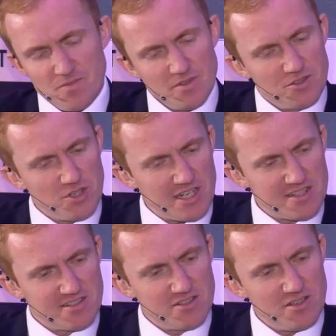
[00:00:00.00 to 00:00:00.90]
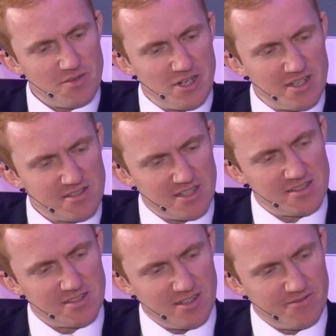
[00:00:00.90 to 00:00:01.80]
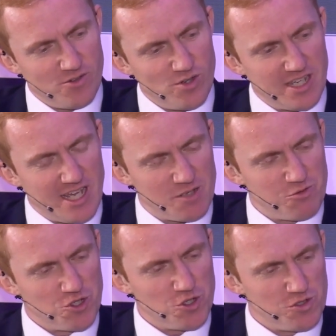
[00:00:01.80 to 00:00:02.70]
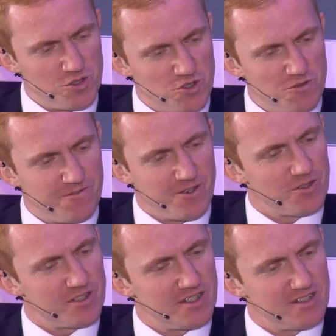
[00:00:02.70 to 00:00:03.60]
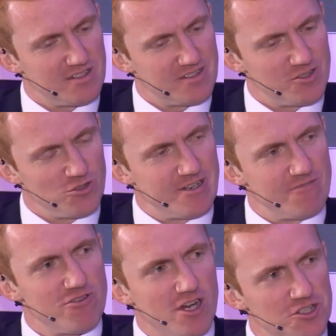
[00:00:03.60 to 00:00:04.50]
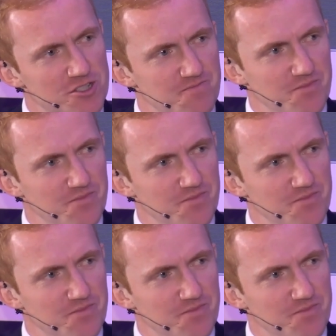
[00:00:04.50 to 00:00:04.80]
do you get as kind of oil and gas producers, do you feel that you're in a rush?